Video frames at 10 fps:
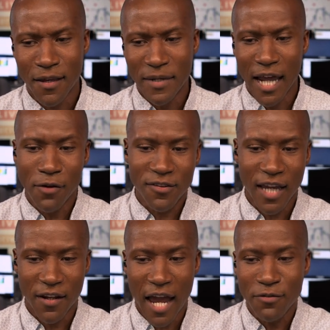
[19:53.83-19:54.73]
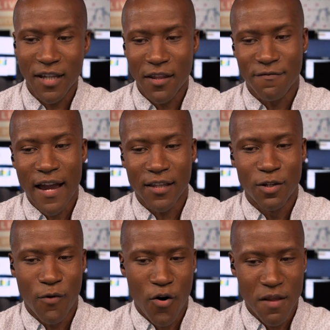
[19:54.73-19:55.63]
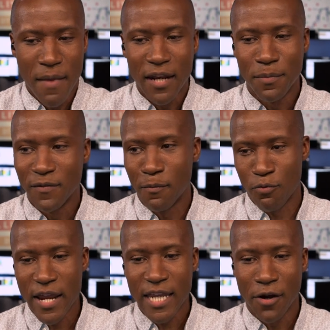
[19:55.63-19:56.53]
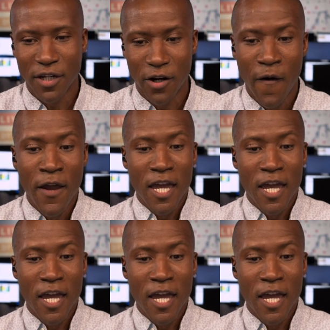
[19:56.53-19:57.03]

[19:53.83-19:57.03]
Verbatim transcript: I mean, outside of the fact that you've already made a bit of a breakout here.